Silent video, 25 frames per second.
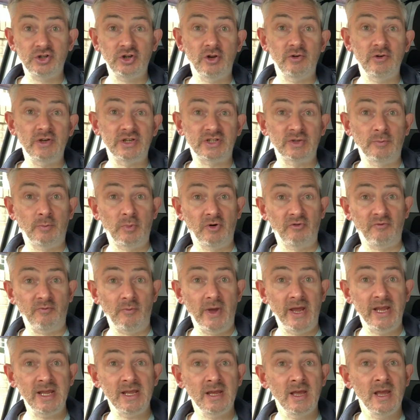unit's above
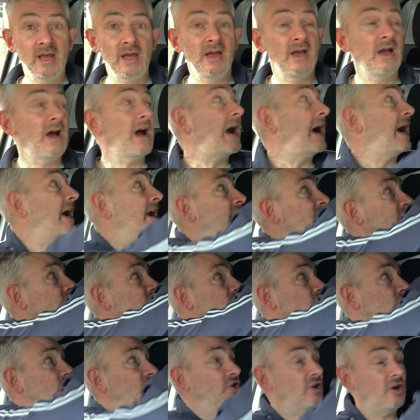me, I can
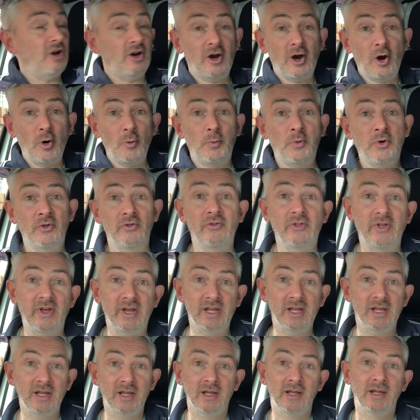just open
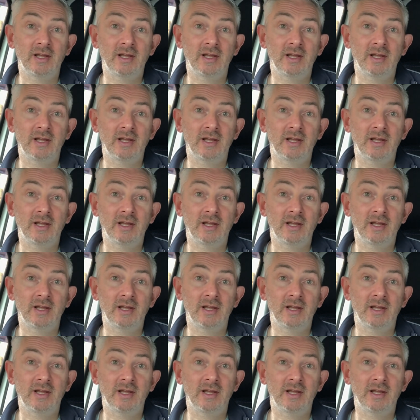the